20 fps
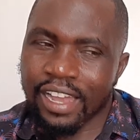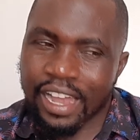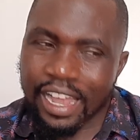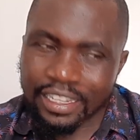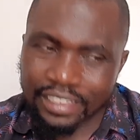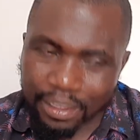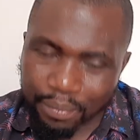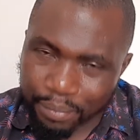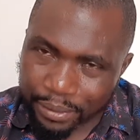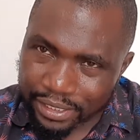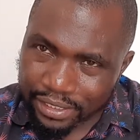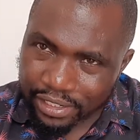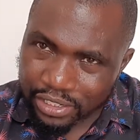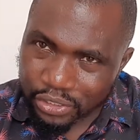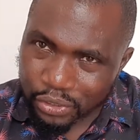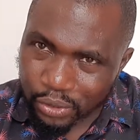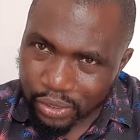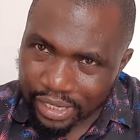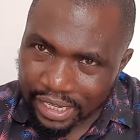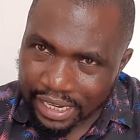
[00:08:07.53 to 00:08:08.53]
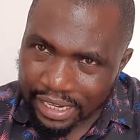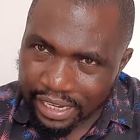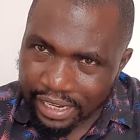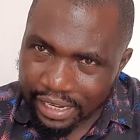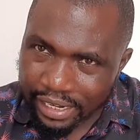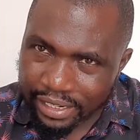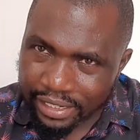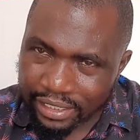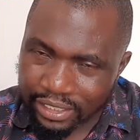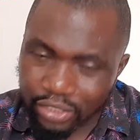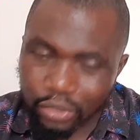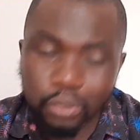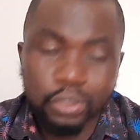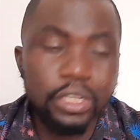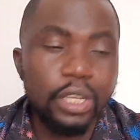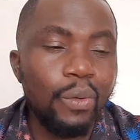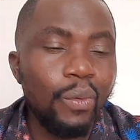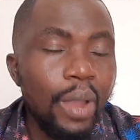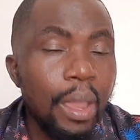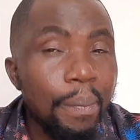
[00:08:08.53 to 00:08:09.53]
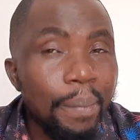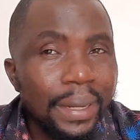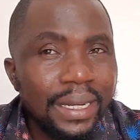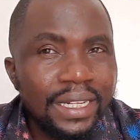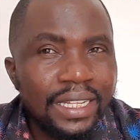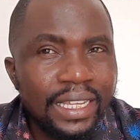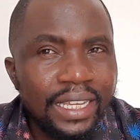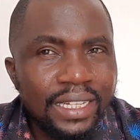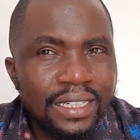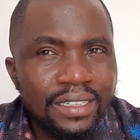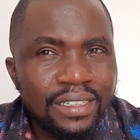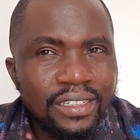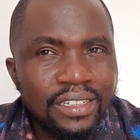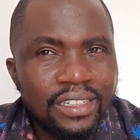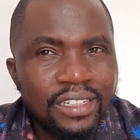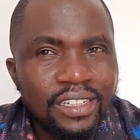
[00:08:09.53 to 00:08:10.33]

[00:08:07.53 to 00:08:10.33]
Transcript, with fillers: as a presidential candidate using Wiper ticket,